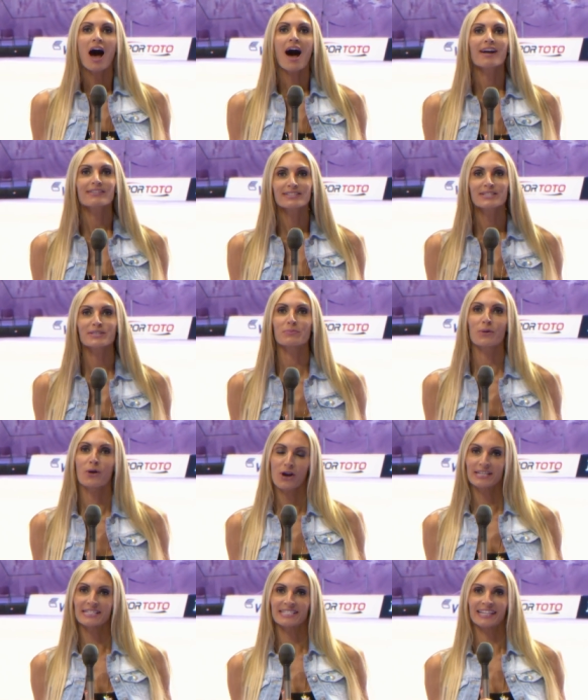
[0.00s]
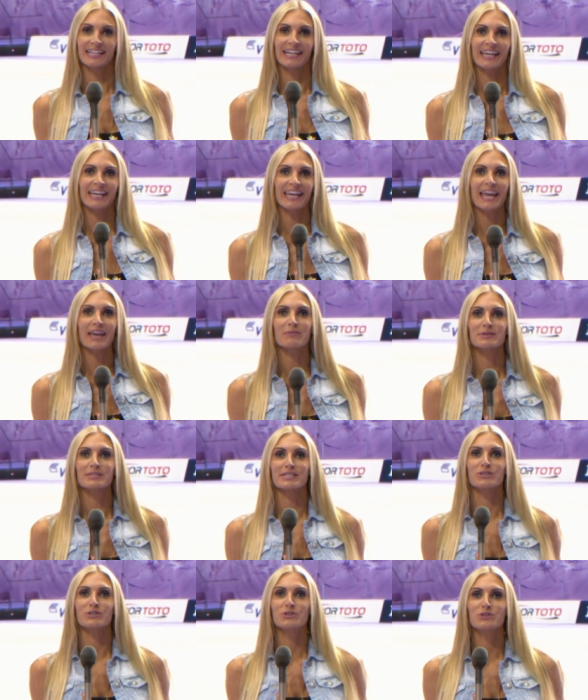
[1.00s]
Unsurprisingly, it
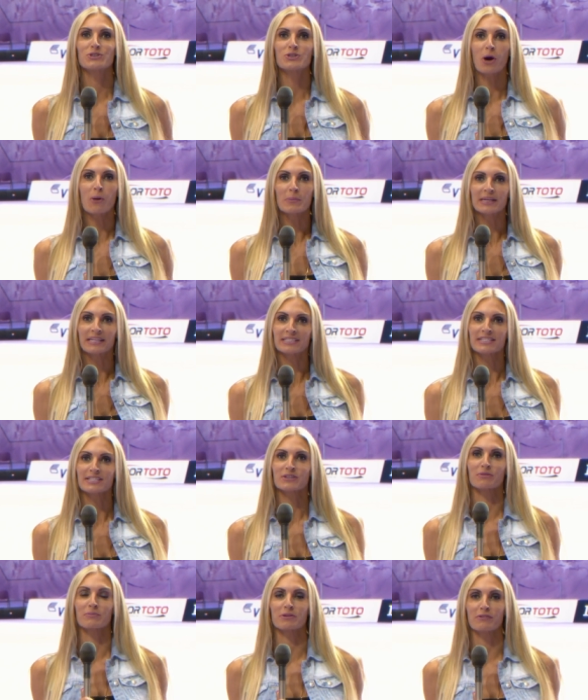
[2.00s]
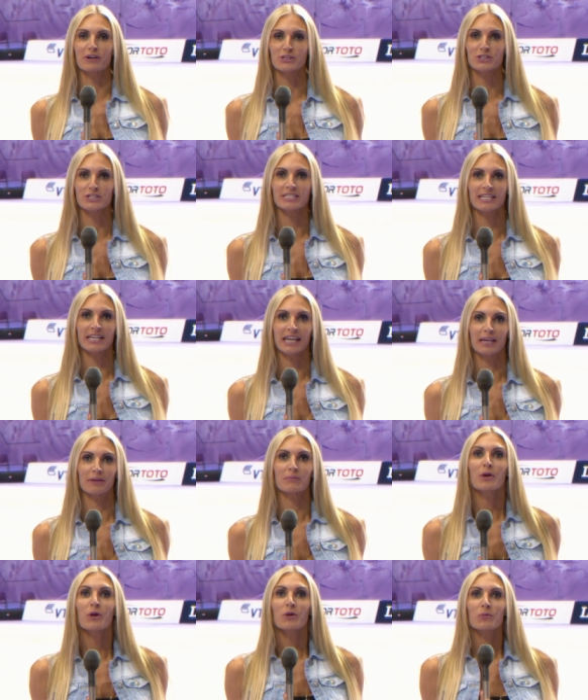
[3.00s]
was a dominance from the Russian
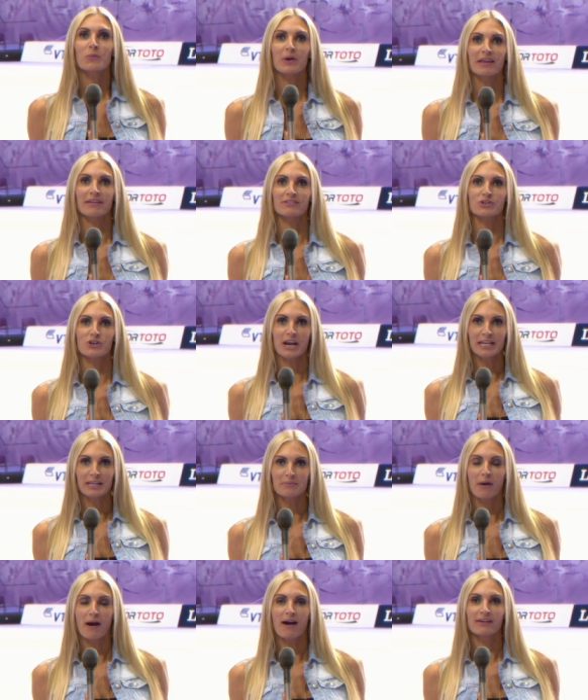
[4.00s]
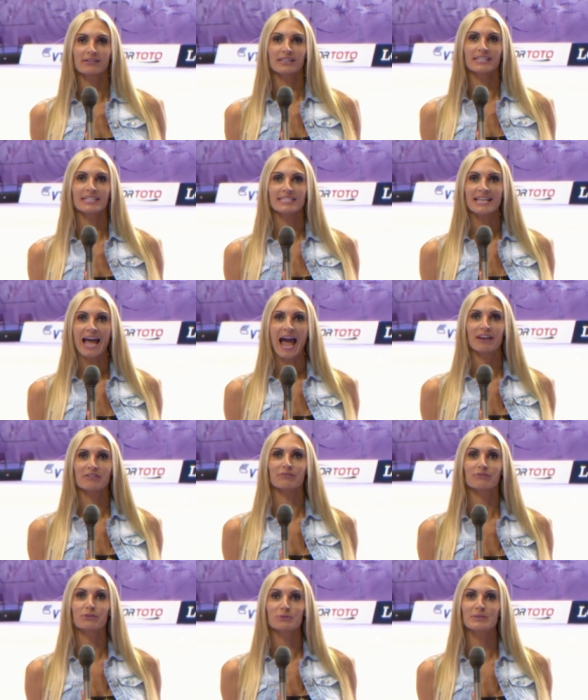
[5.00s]
team with training partners
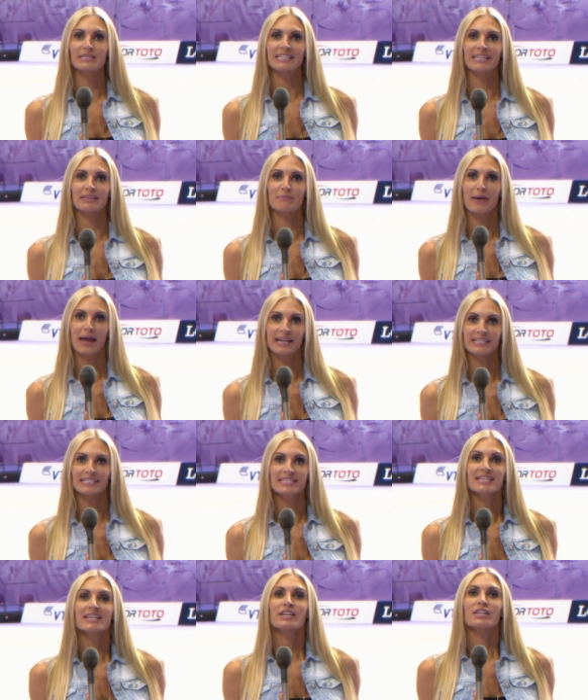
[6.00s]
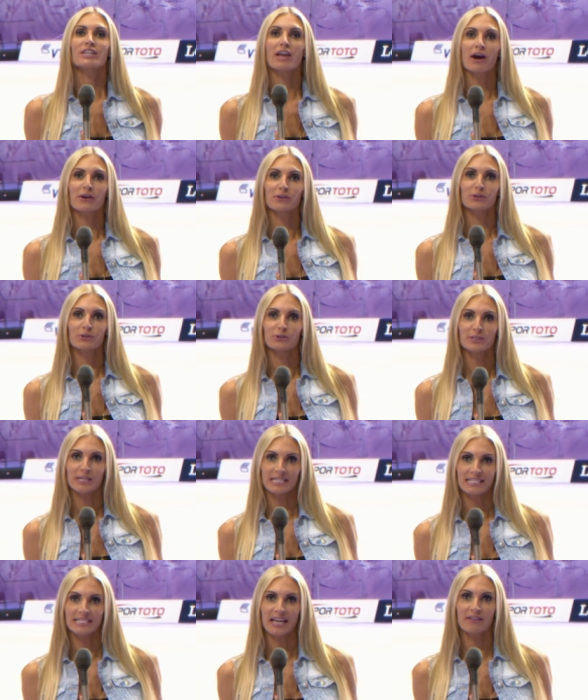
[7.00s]
and former teammates Yana
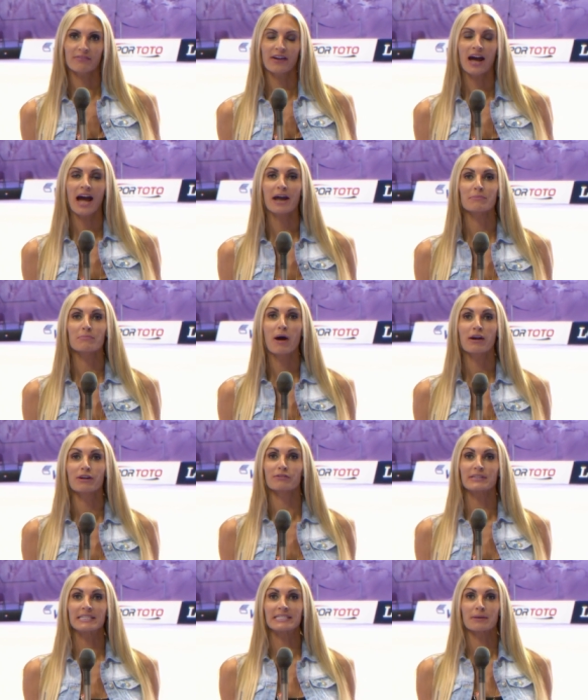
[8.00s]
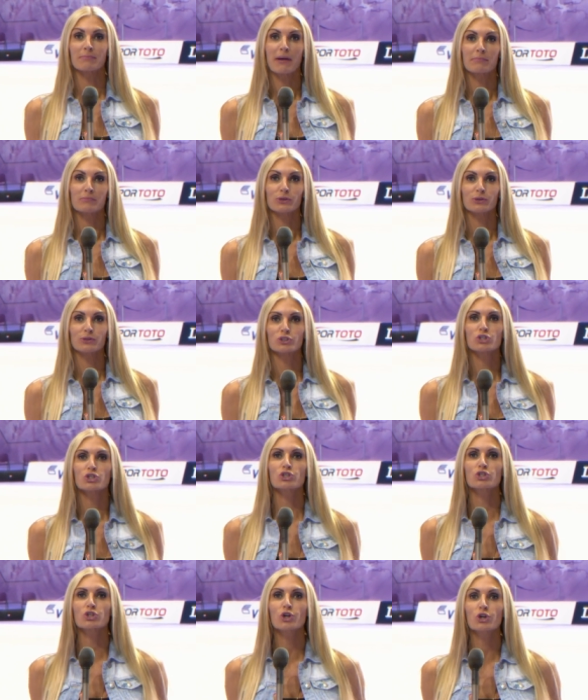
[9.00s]
Kudryavtseva and Margarita Mamun
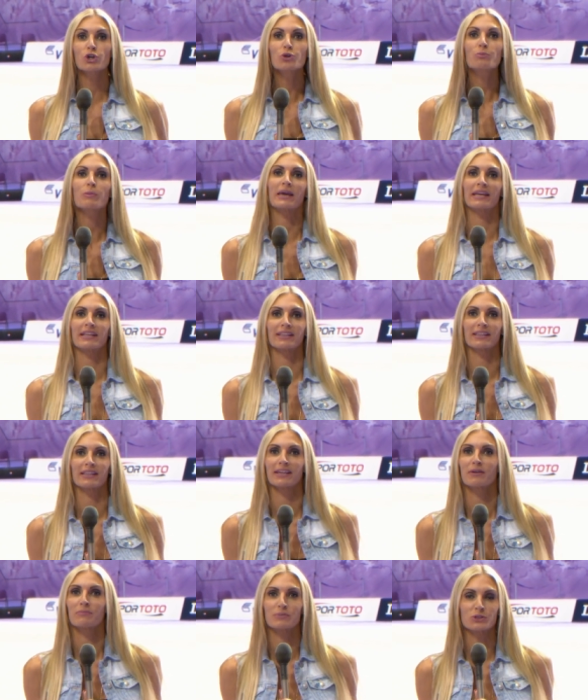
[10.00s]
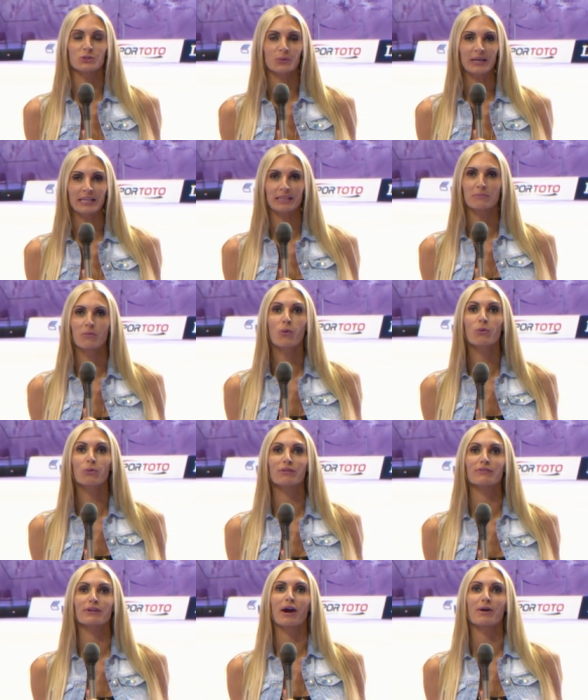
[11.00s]
scooping between them all
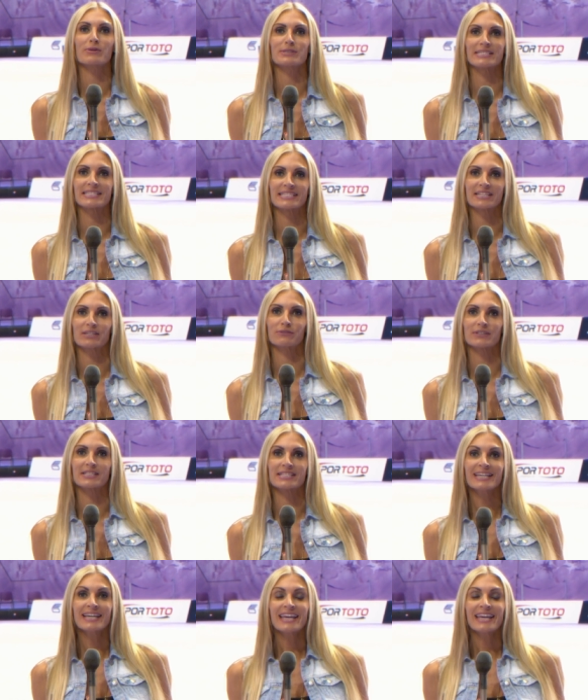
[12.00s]
of the gold and silvers,